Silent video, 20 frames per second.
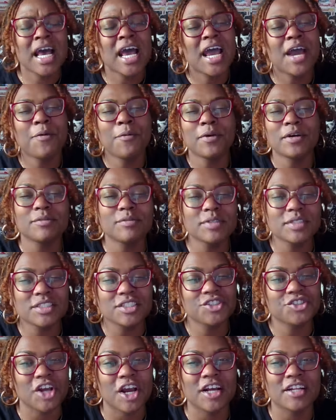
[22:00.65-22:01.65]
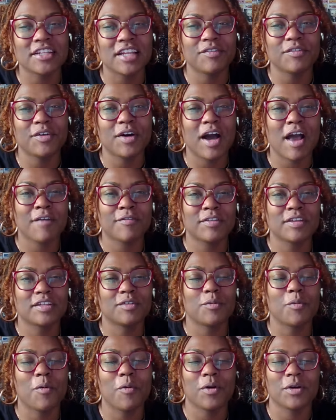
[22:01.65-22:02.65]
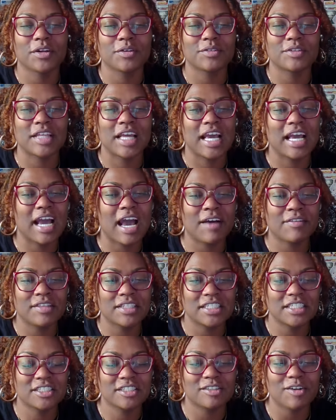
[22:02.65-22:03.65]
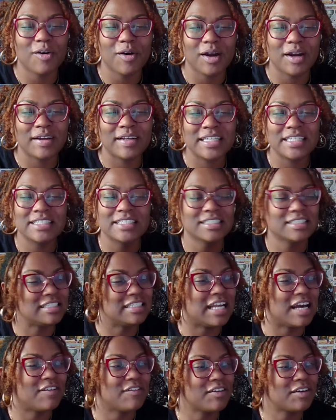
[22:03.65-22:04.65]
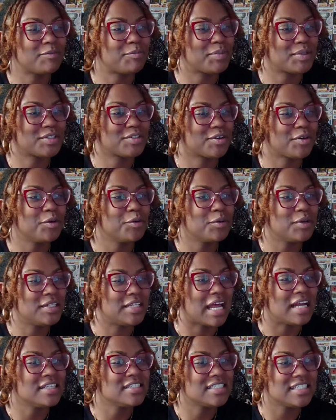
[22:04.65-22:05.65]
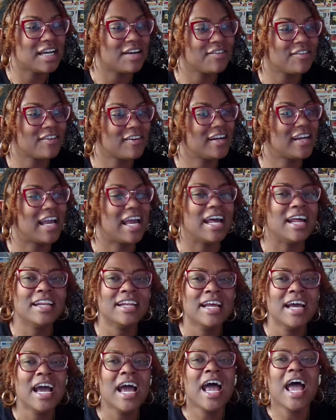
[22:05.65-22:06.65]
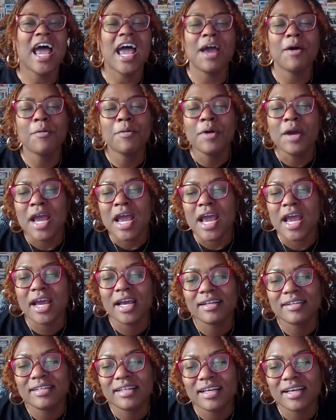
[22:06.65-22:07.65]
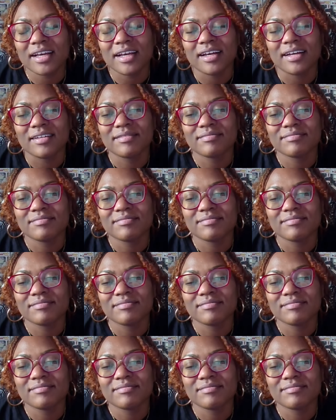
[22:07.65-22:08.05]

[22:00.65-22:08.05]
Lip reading: And where was the shark devil after the water thing? After the storm? He just never patrolled with Denji ever again. And yeah.